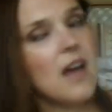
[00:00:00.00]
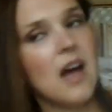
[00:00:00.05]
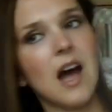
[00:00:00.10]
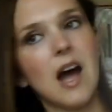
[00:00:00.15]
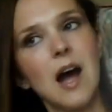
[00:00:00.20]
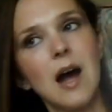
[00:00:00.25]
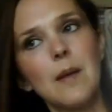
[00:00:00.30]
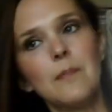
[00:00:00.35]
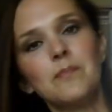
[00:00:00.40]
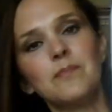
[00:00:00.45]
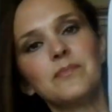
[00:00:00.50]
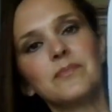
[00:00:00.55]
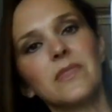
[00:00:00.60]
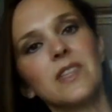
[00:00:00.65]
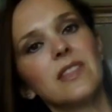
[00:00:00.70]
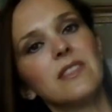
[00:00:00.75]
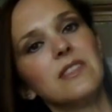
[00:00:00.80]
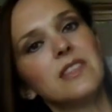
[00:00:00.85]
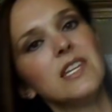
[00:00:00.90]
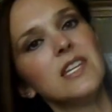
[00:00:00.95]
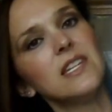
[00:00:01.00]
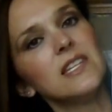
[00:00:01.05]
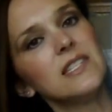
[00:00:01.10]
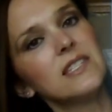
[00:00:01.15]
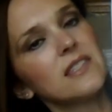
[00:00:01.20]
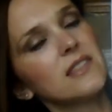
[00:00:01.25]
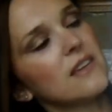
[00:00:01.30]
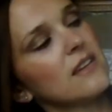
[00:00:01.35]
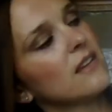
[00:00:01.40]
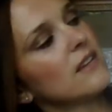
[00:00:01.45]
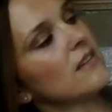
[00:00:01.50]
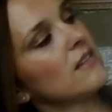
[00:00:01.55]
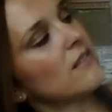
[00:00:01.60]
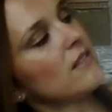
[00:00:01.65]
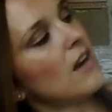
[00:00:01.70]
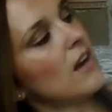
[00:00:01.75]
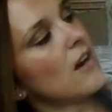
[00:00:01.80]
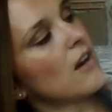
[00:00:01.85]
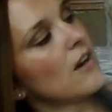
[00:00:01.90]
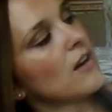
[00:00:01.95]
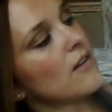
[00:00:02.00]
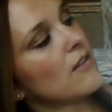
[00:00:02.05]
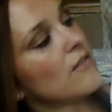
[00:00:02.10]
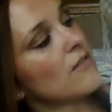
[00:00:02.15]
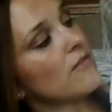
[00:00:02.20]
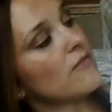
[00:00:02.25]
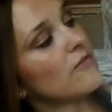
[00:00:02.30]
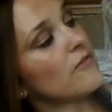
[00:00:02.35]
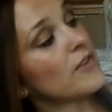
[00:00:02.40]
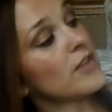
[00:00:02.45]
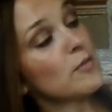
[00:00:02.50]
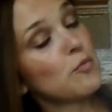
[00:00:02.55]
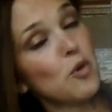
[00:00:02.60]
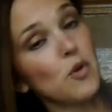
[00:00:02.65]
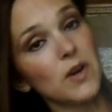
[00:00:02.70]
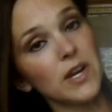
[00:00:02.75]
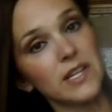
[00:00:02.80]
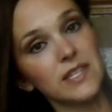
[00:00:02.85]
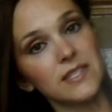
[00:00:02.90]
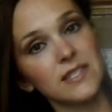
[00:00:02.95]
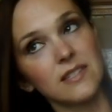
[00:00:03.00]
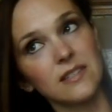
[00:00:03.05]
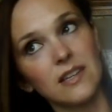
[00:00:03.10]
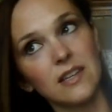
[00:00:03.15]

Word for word: Um, these are for the boys.